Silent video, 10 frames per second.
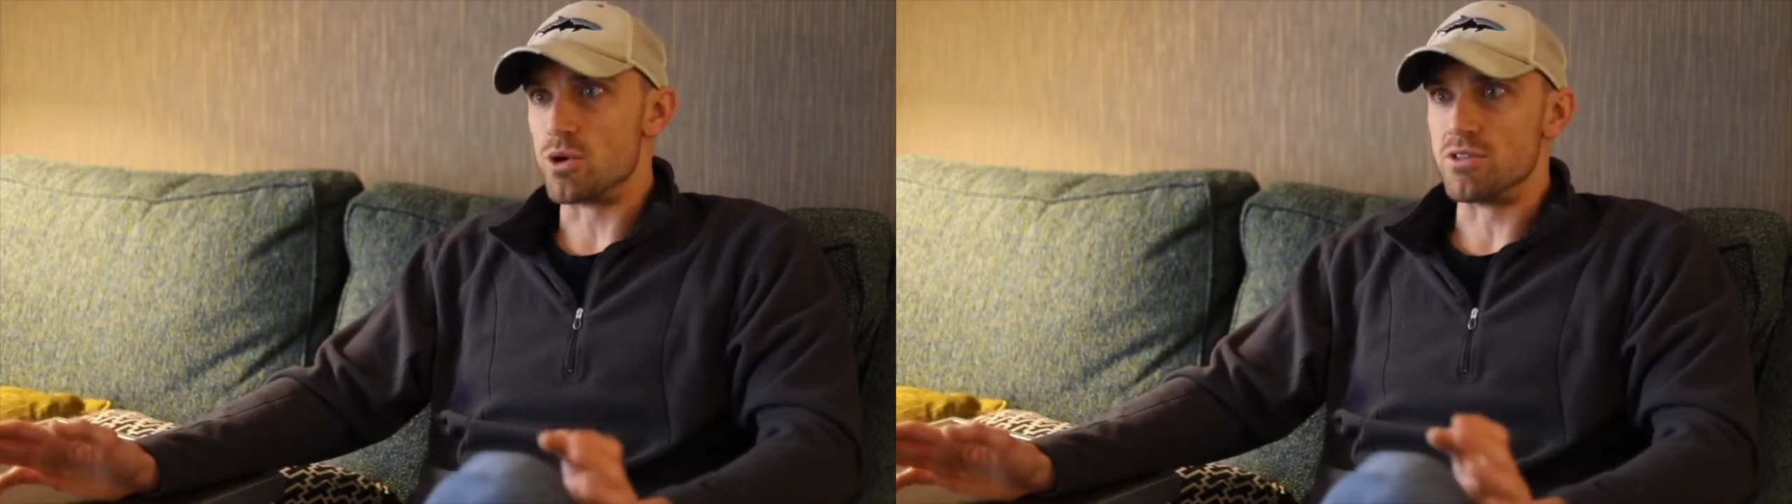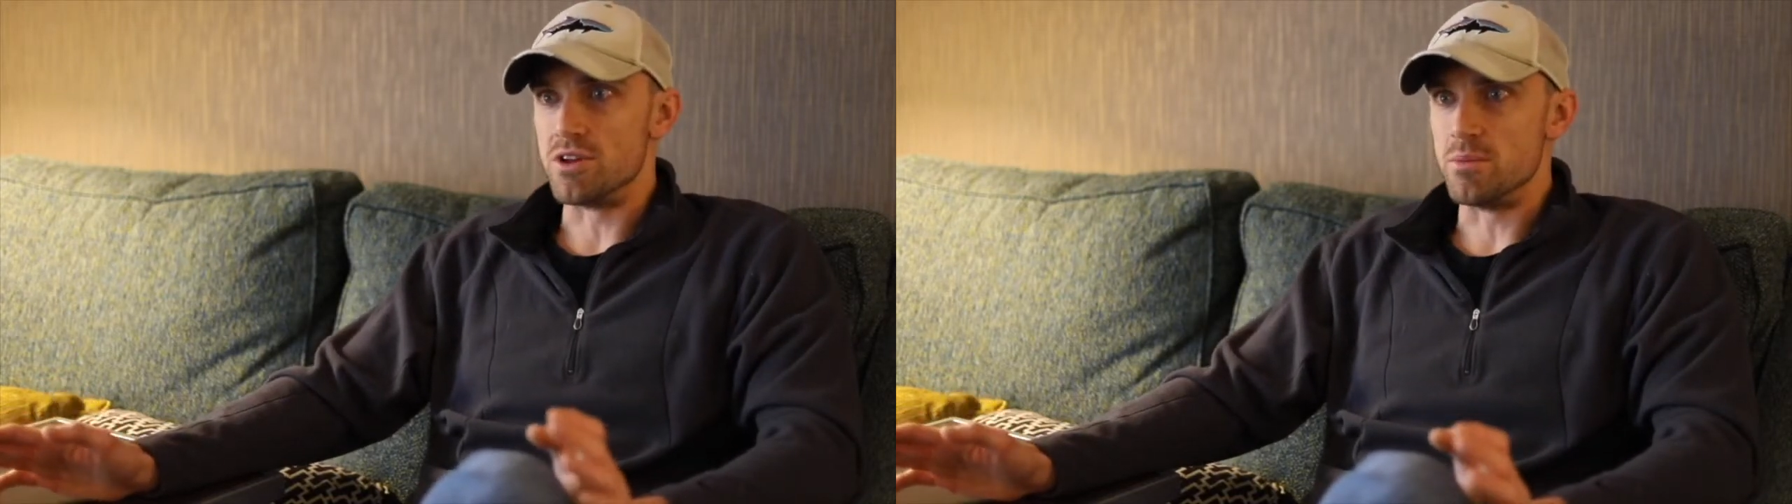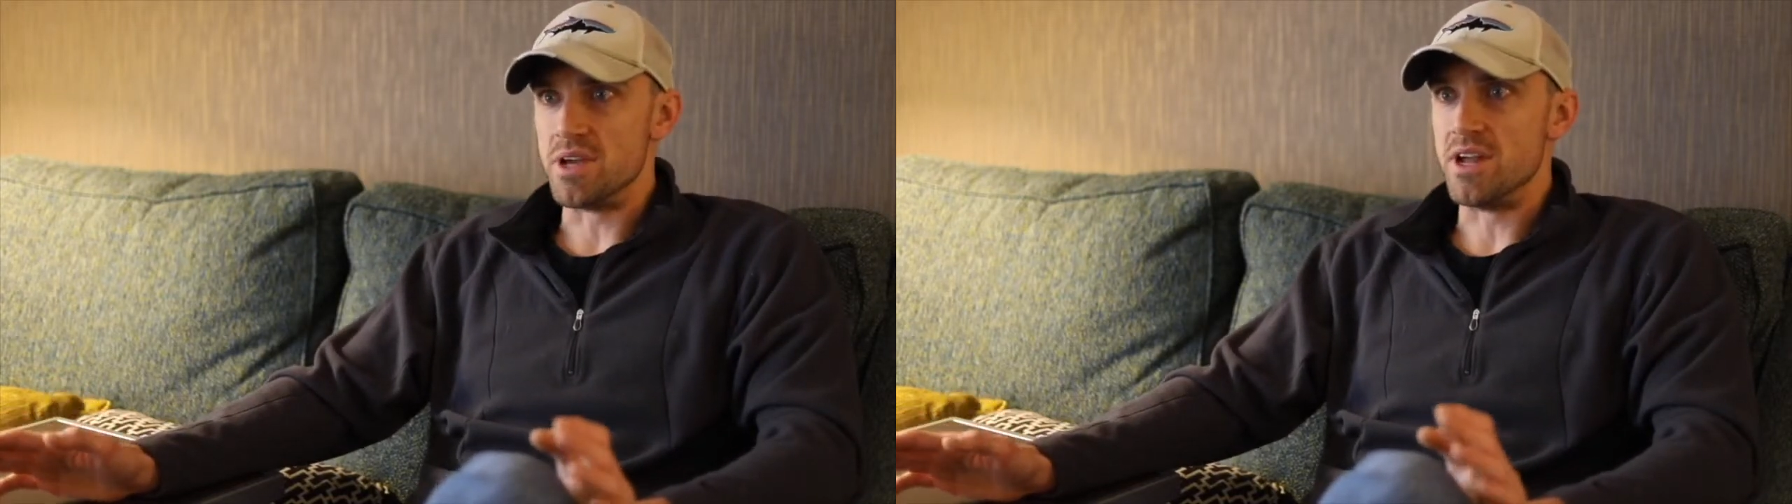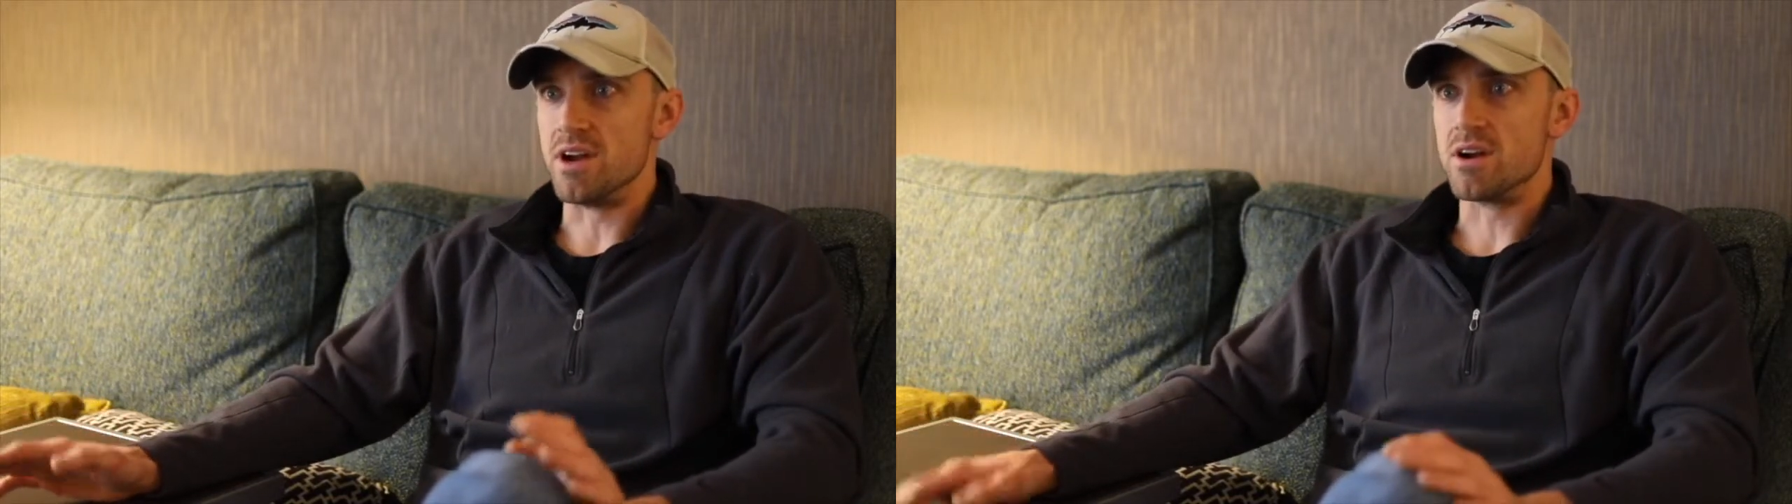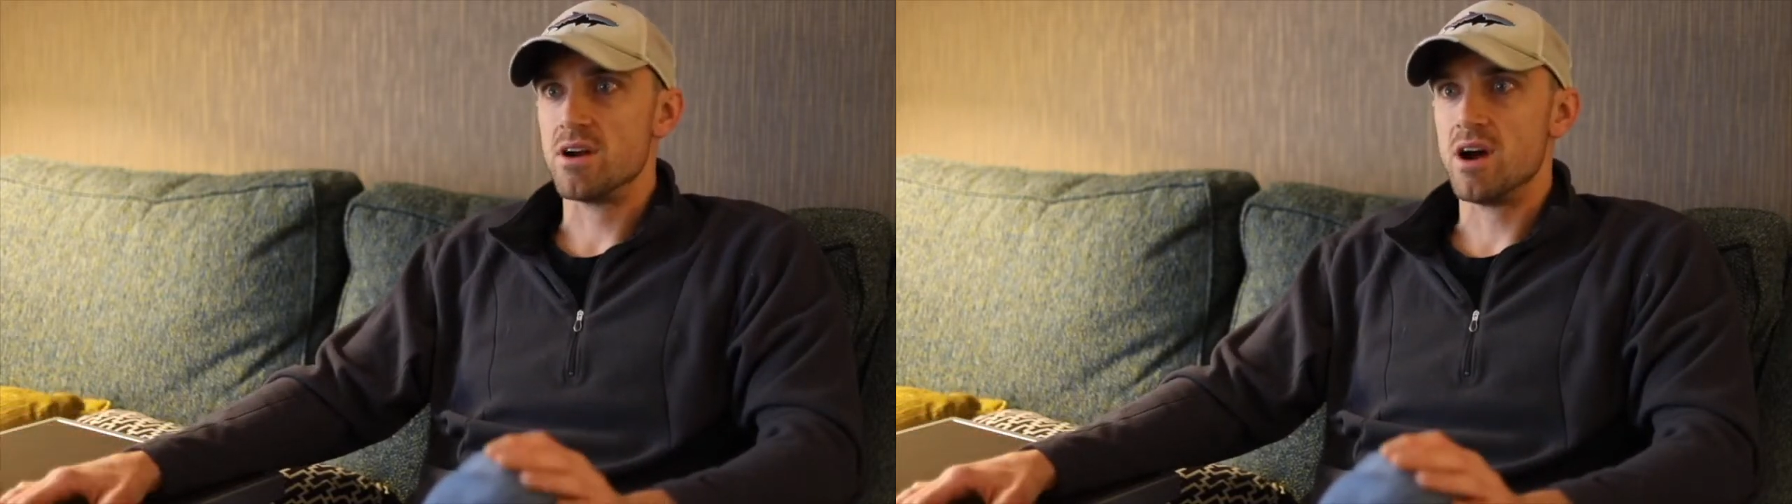worthy to be
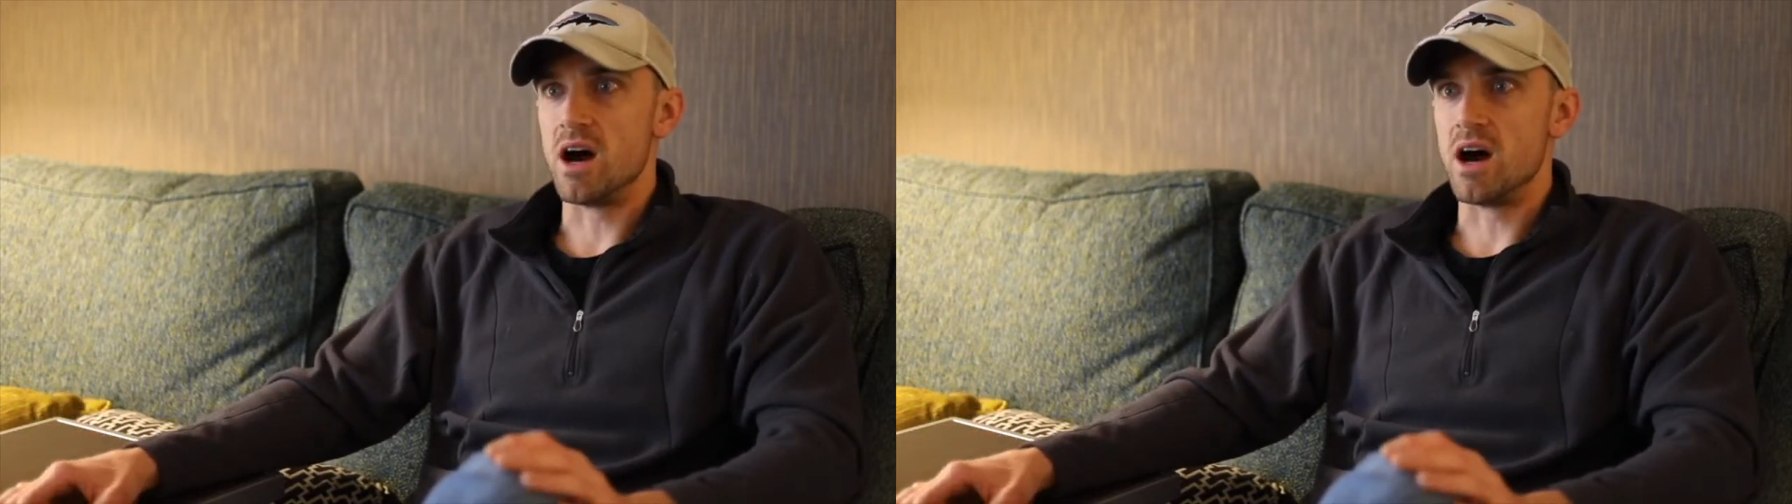here.